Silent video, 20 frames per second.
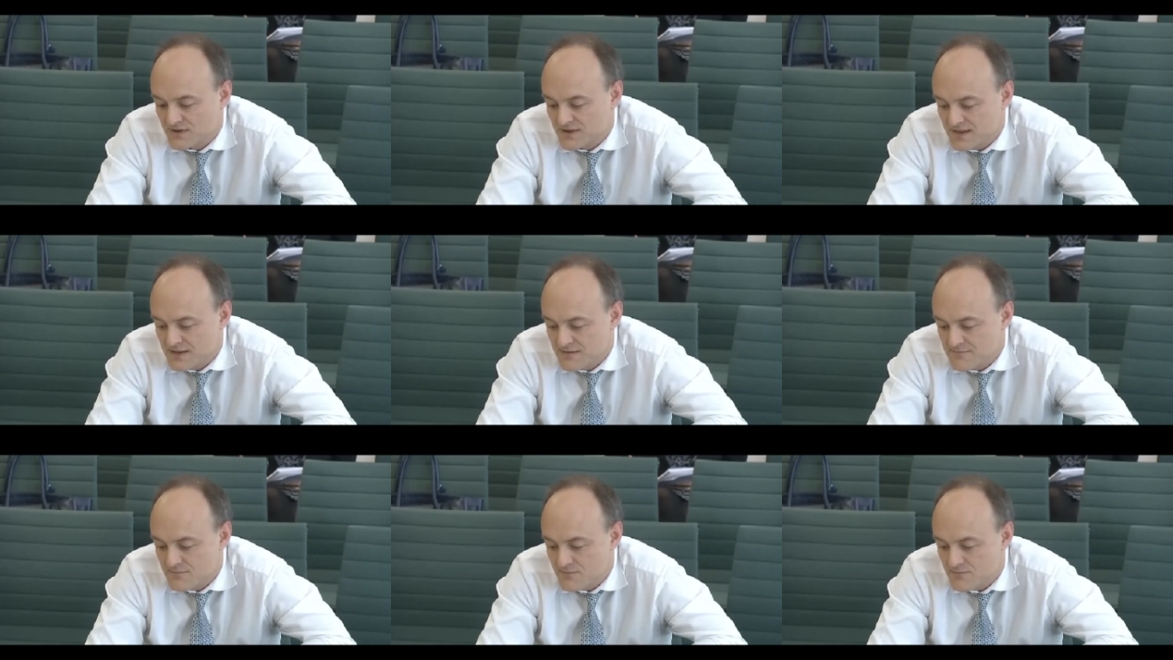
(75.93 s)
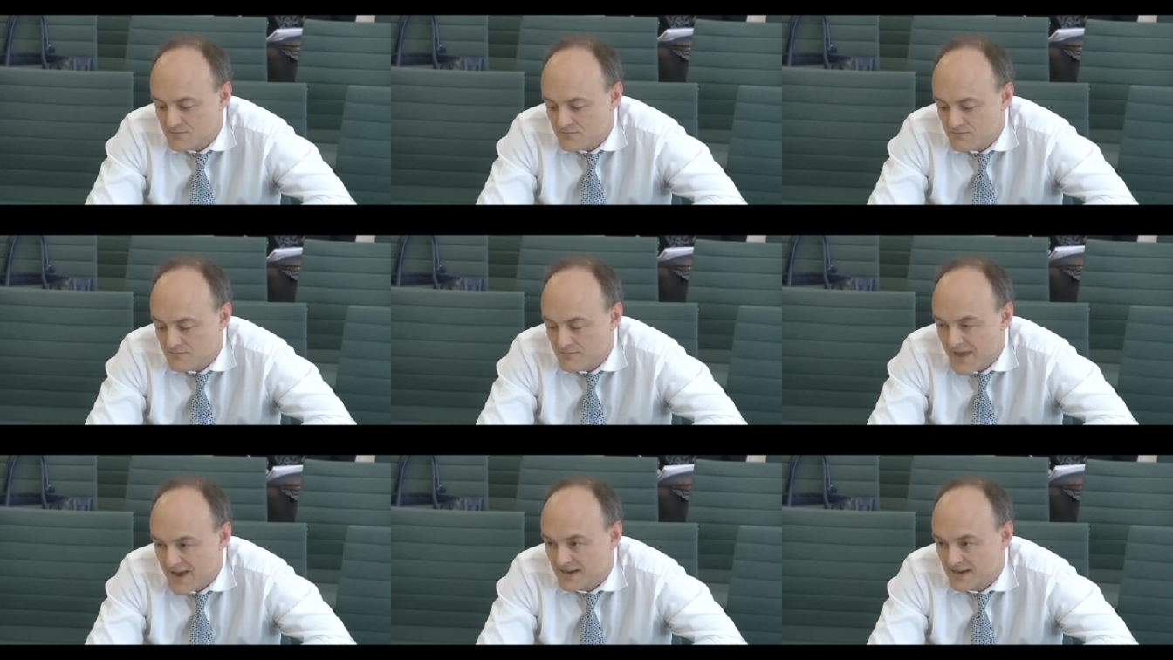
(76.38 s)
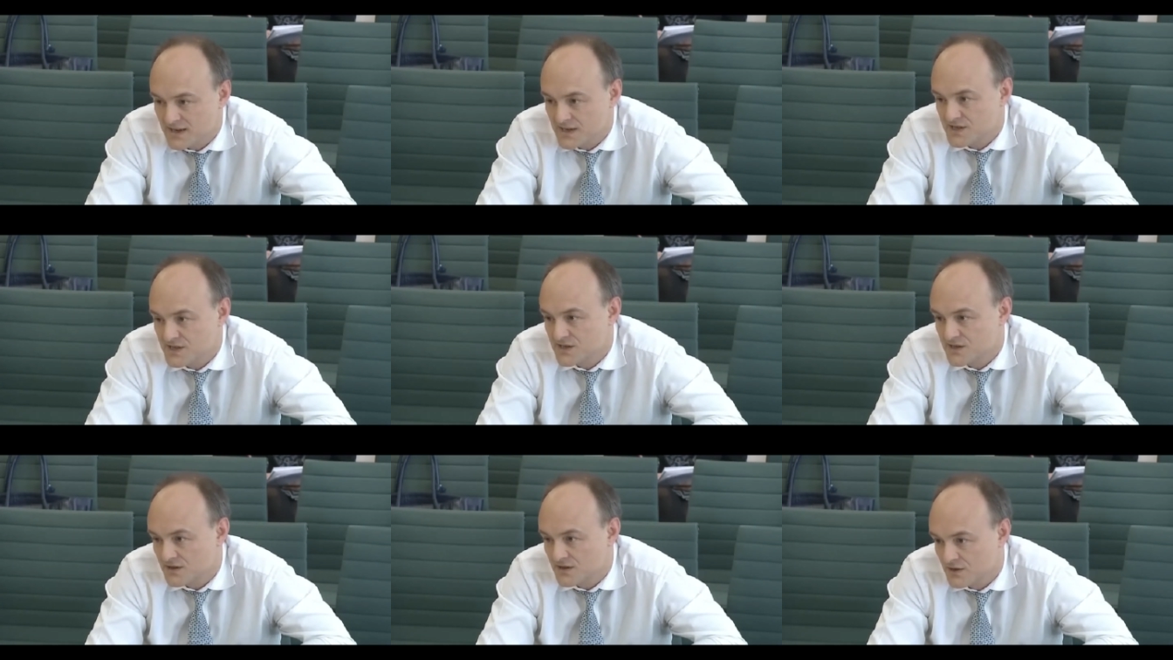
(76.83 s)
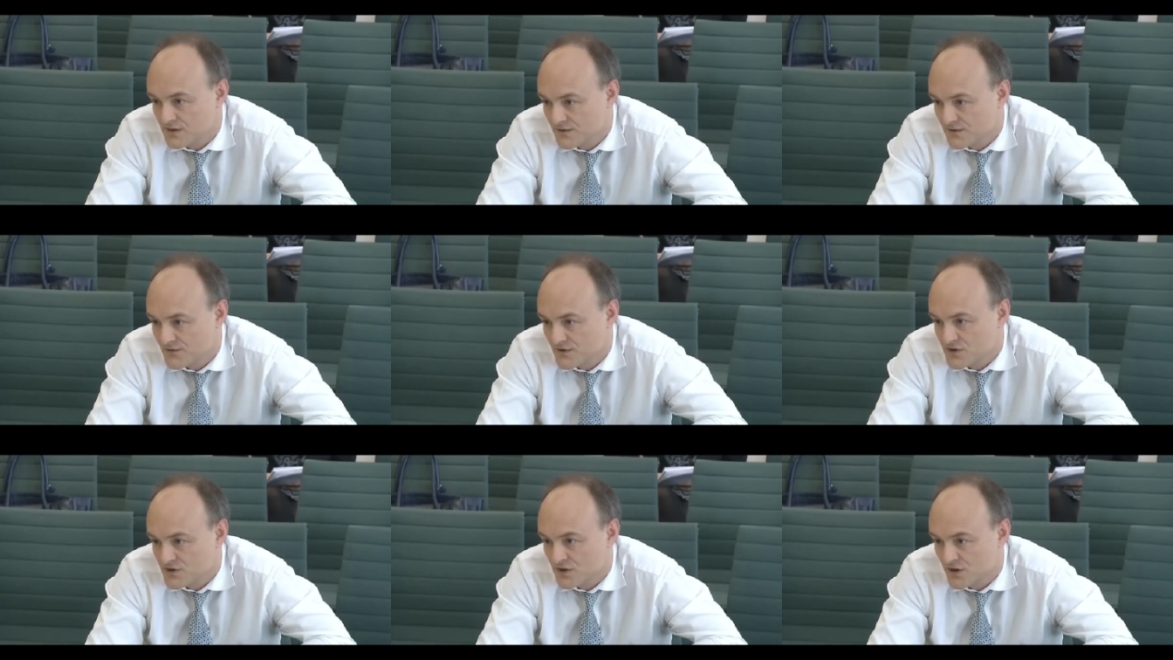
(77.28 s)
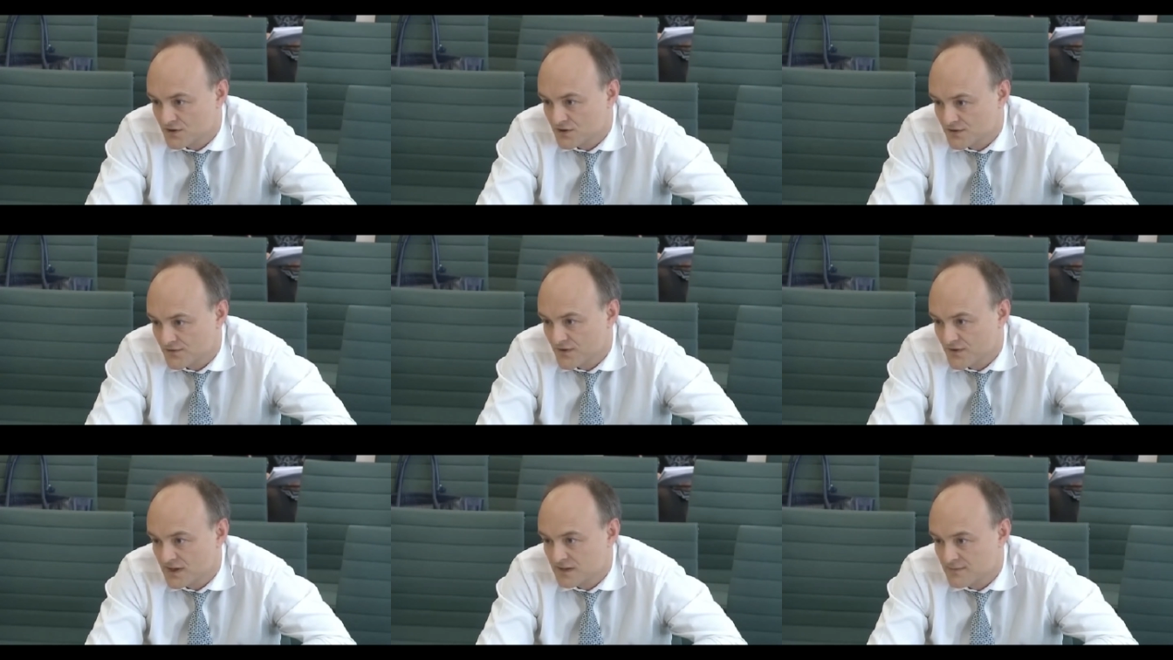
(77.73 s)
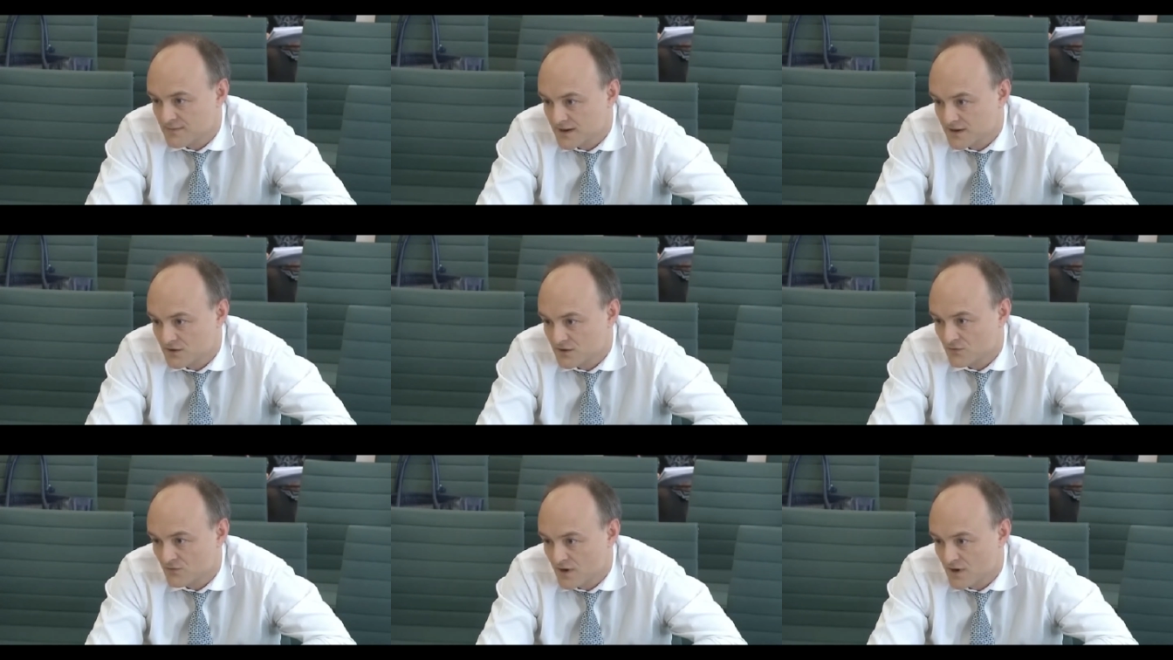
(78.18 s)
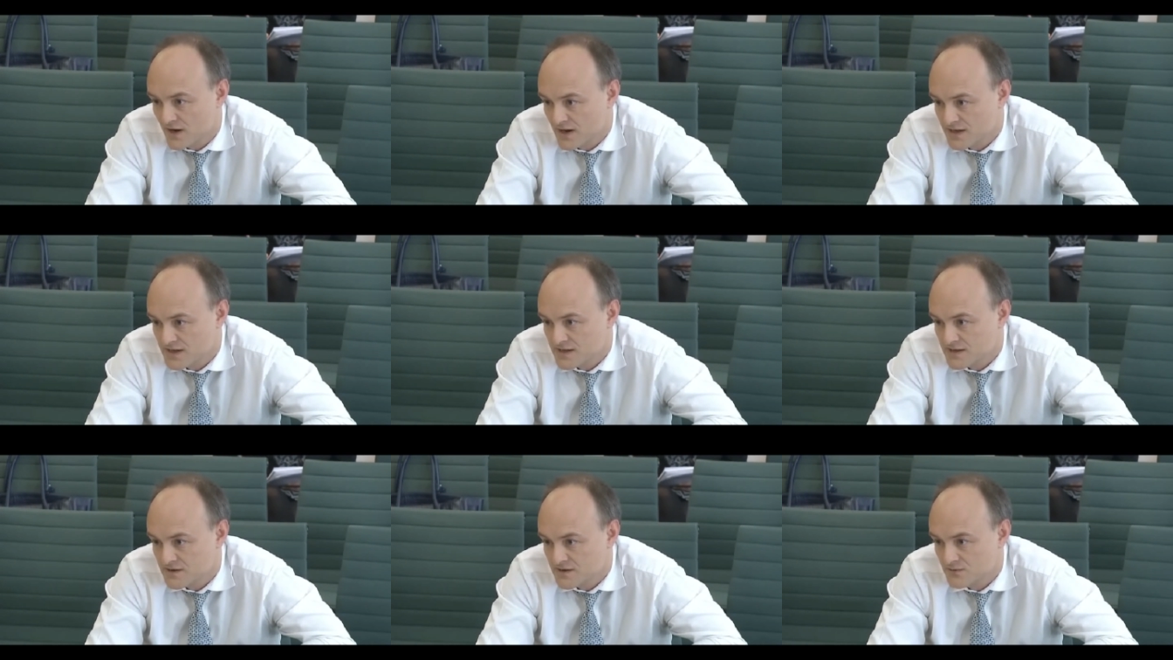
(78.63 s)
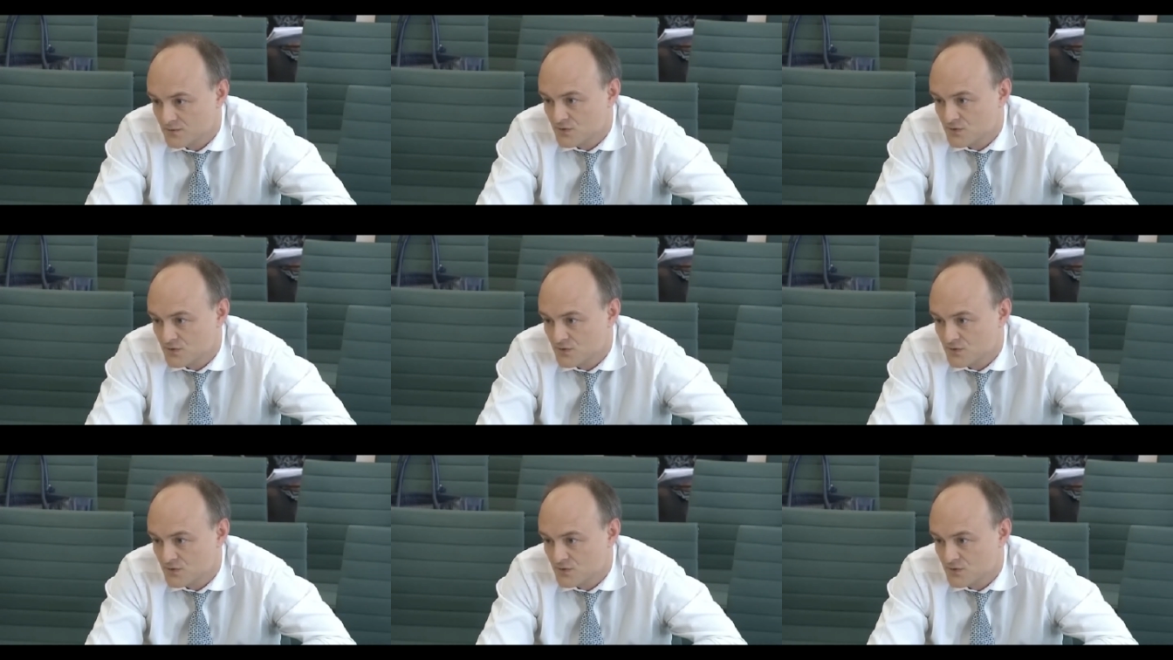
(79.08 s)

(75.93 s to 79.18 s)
the menace of the Charter of Fundamental Rights,